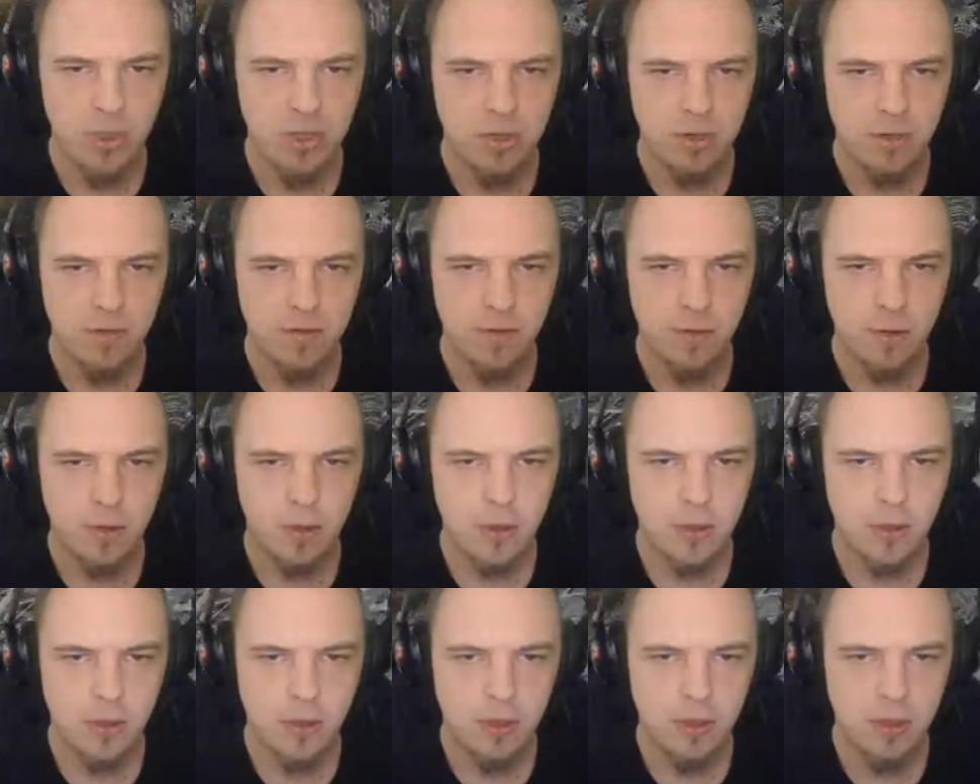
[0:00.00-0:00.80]

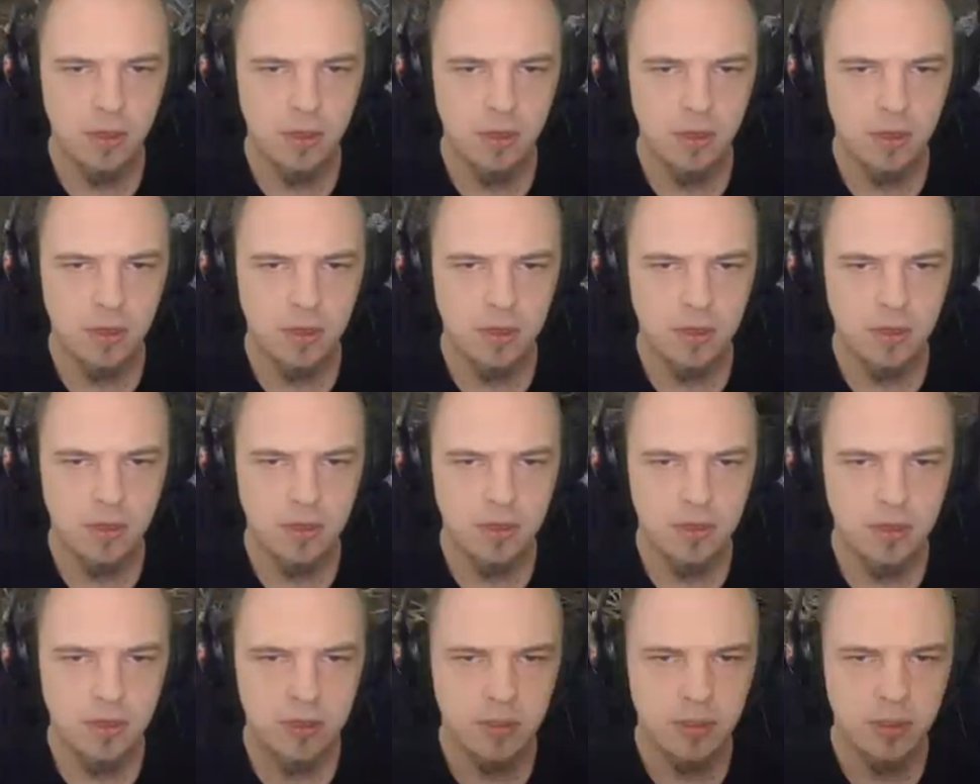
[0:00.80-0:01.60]
Wonderful.
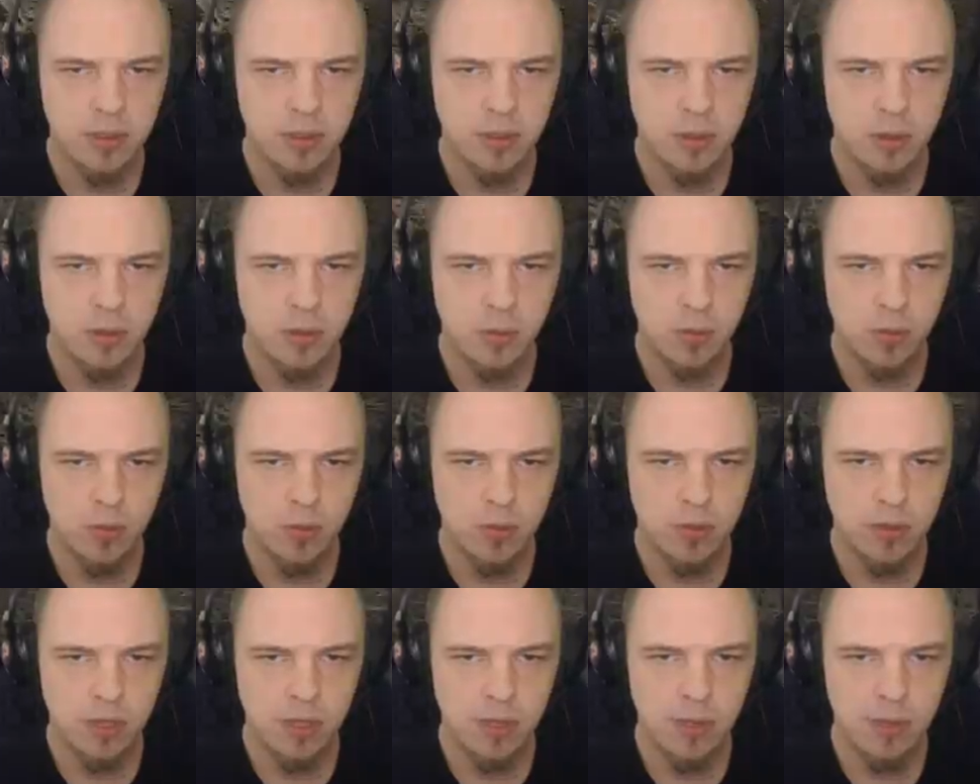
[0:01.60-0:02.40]

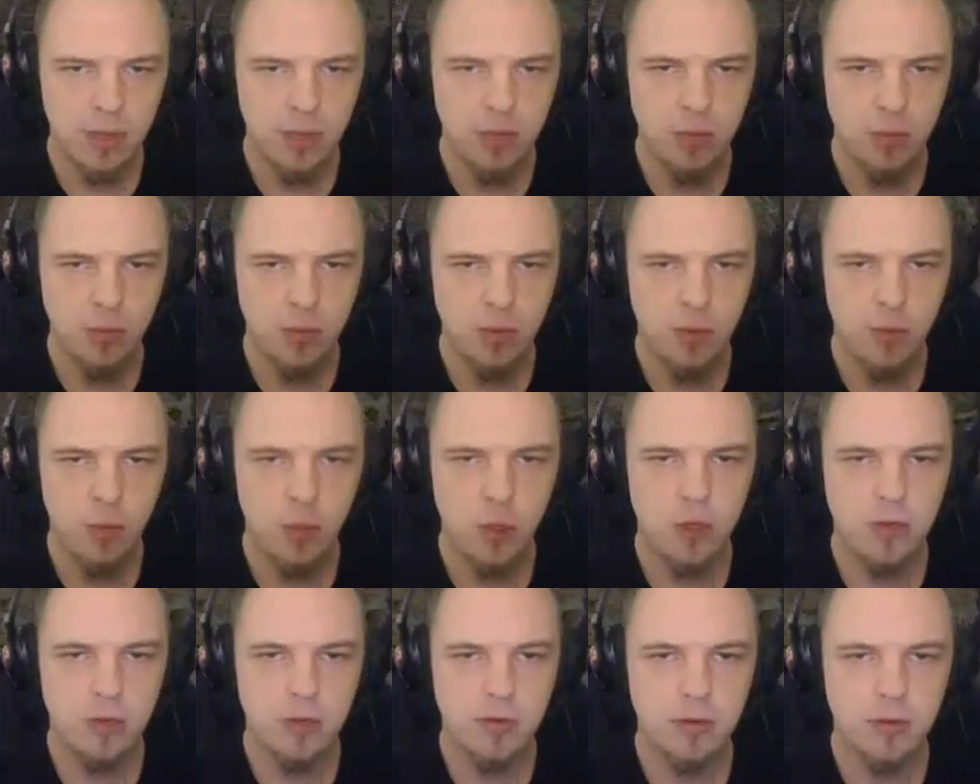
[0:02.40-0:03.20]
Come on, one
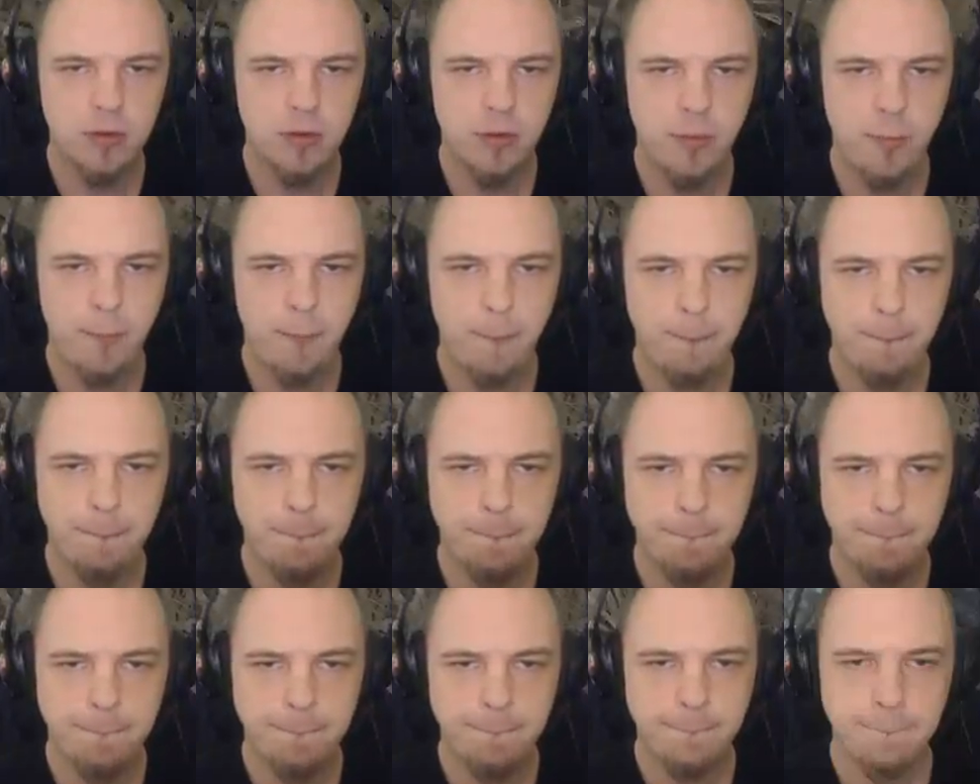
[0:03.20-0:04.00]
more.
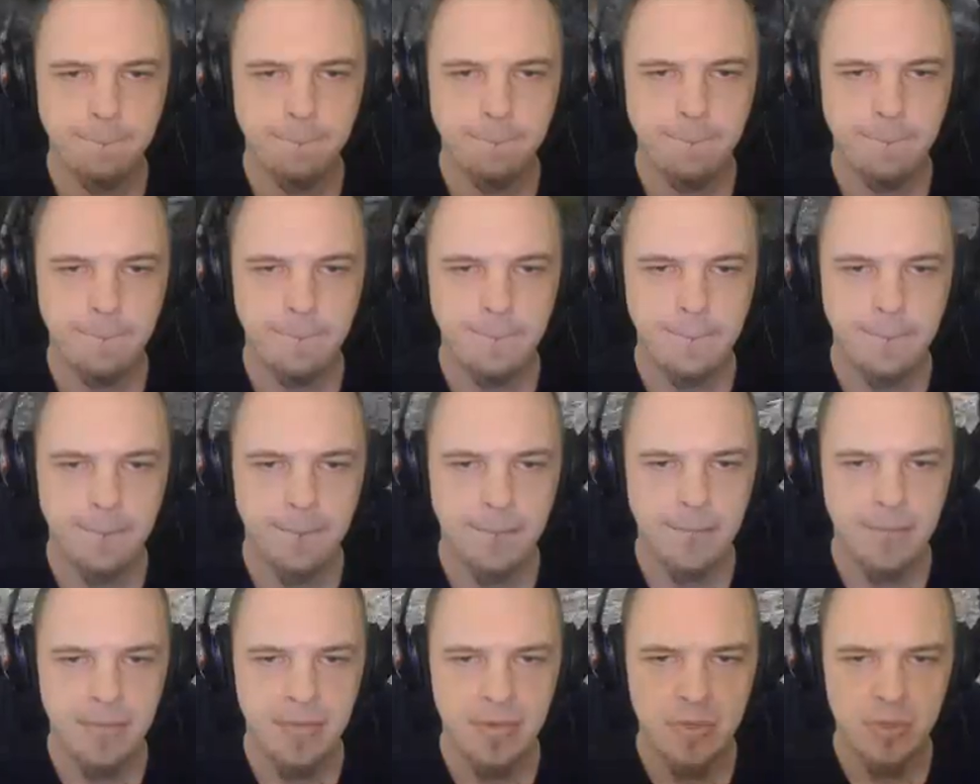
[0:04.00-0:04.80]

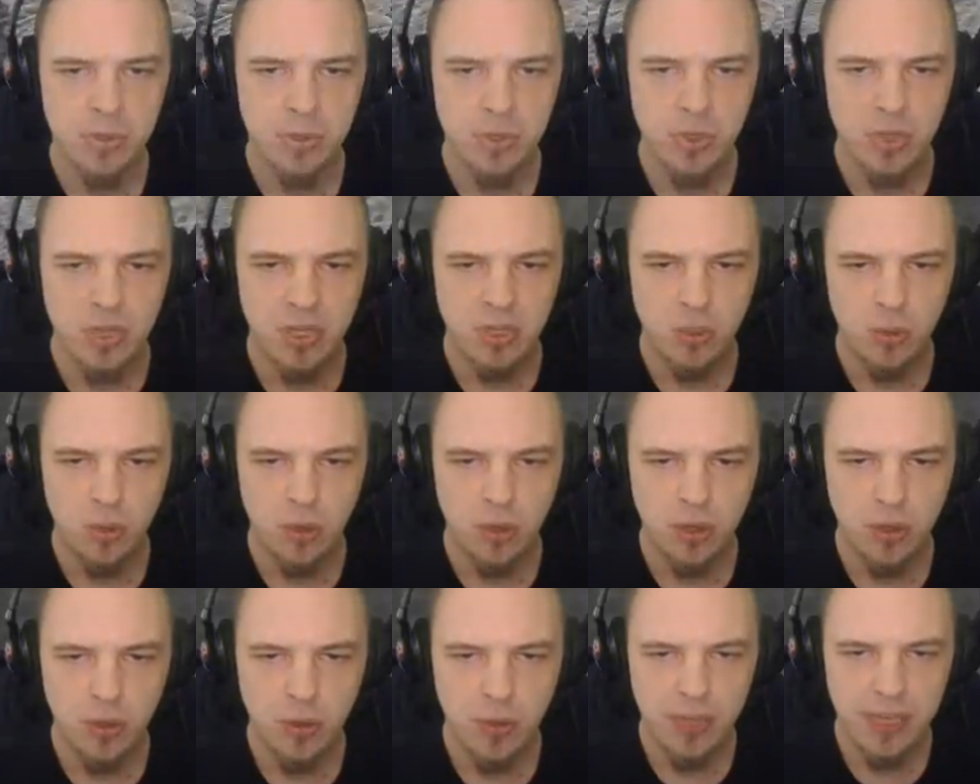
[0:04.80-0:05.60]
I'm trying to
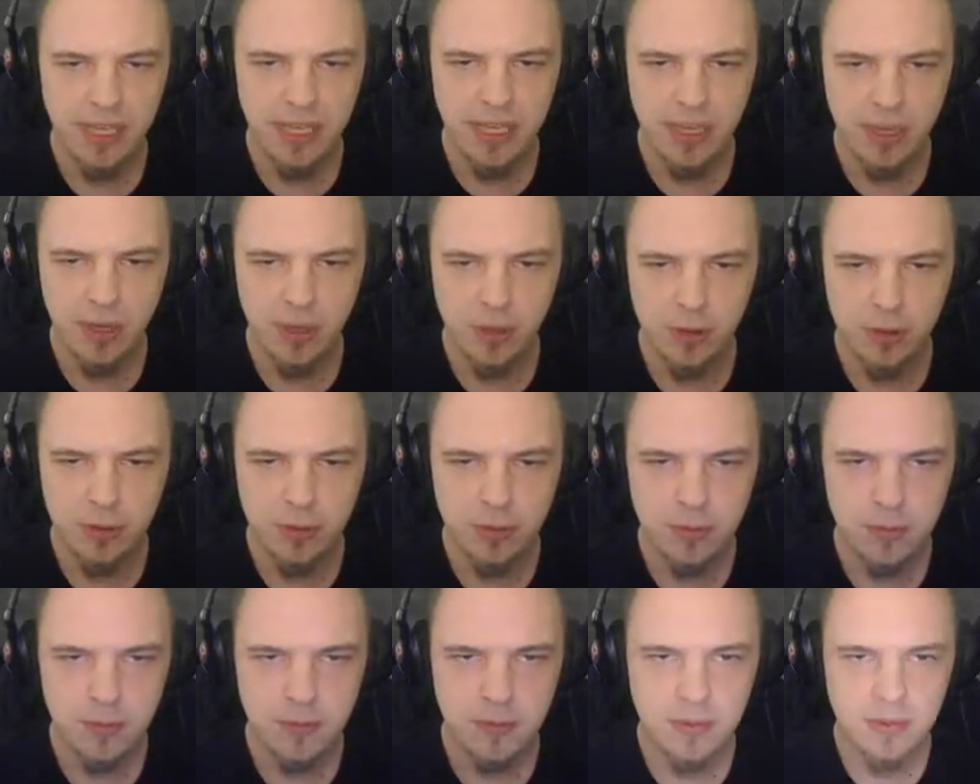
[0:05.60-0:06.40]
work quick here.
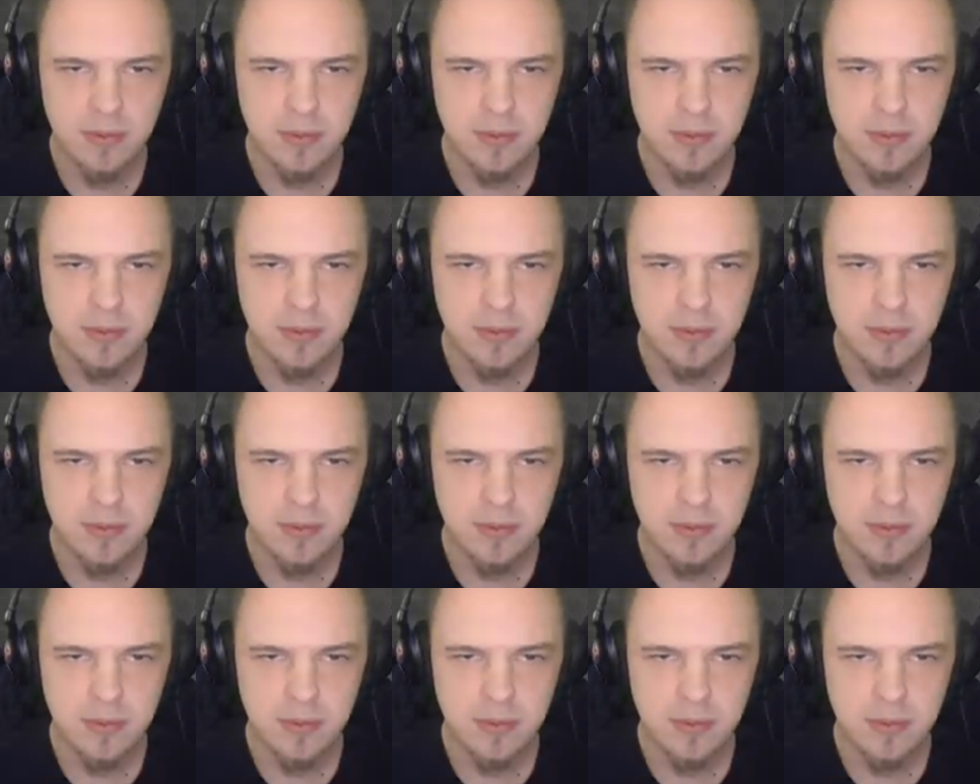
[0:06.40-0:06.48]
